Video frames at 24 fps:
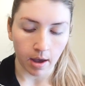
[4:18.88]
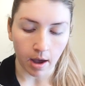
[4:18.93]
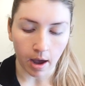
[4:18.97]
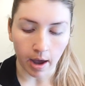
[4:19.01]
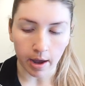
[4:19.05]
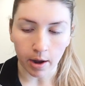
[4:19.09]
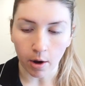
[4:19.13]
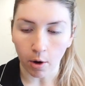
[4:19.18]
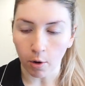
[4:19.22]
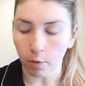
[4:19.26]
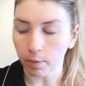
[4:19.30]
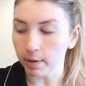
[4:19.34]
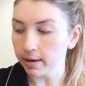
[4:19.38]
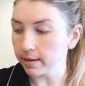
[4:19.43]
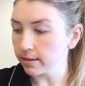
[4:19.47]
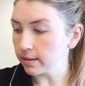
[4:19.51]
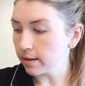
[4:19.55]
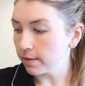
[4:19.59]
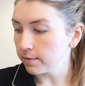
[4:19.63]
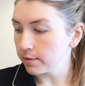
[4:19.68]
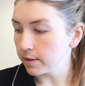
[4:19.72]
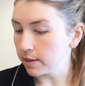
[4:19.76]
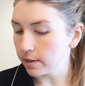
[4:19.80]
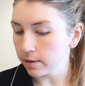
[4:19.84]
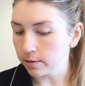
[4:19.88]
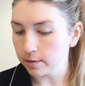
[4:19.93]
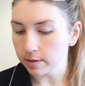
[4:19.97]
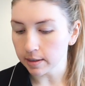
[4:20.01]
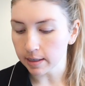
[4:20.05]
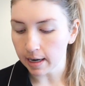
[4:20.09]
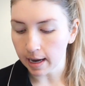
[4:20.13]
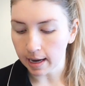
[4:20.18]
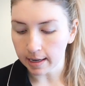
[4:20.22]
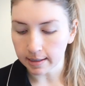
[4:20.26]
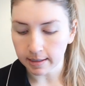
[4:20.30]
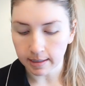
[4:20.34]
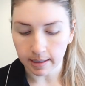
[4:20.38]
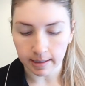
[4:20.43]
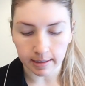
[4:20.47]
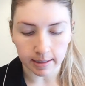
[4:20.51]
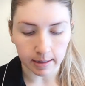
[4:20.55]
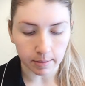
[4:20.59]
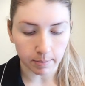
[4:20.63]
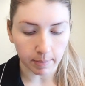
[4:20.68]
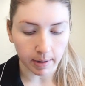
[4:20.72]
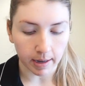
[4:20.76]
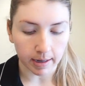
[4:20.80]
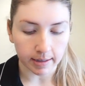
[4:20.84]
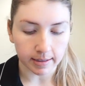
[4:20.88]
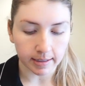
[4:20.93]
I always love to use an essence in my